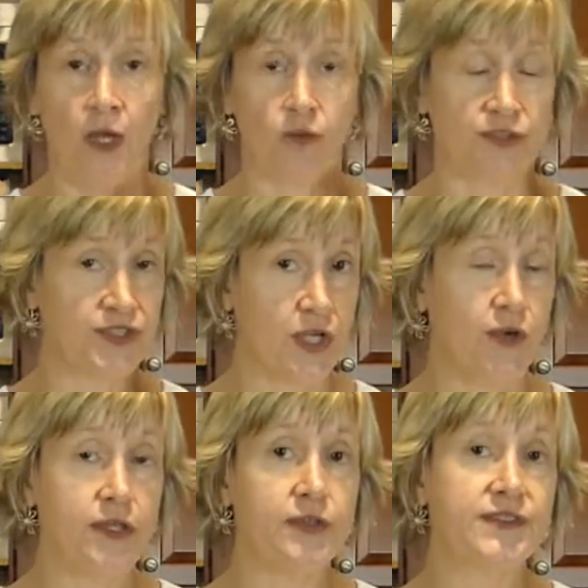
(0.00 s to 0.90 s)
We're so
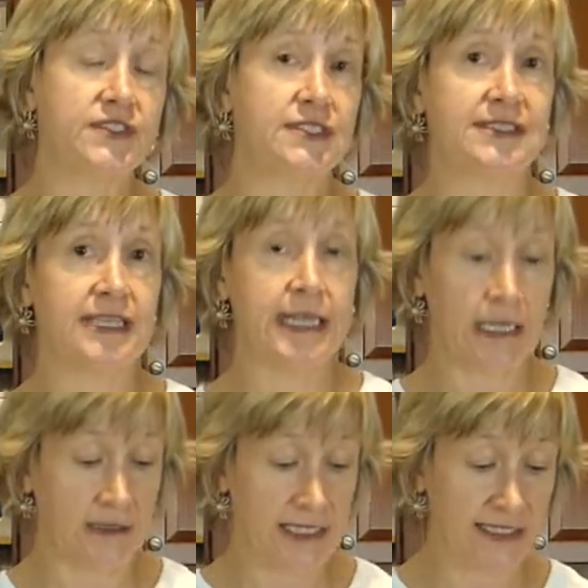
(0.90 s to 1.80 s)
used to
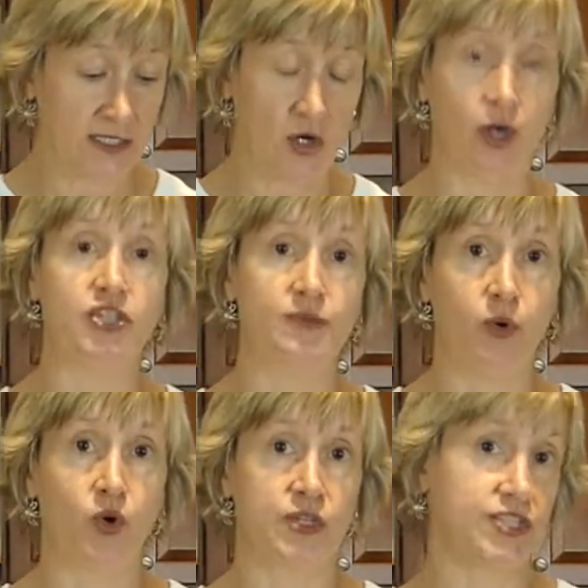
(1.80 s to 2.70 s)
seeing these large
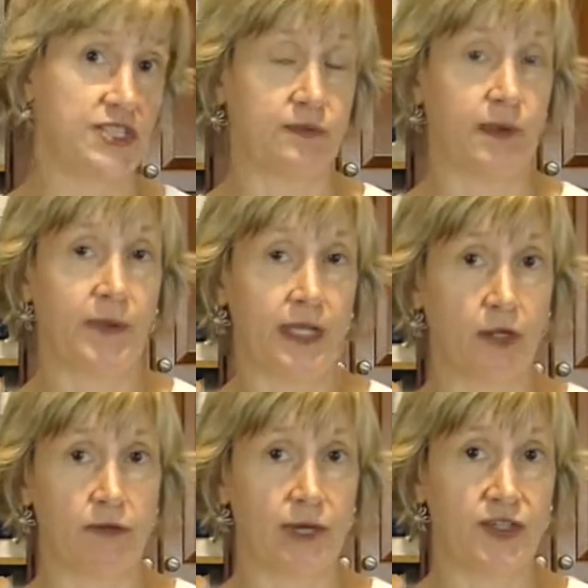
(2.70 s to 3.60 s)
portions when we
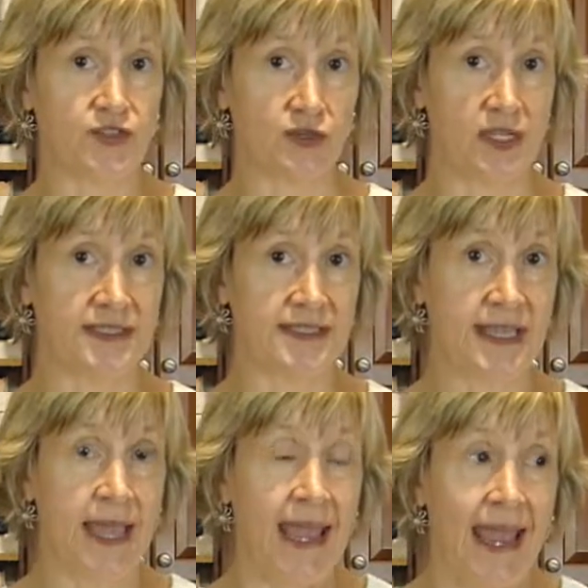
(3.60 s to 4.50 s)
go to restaurants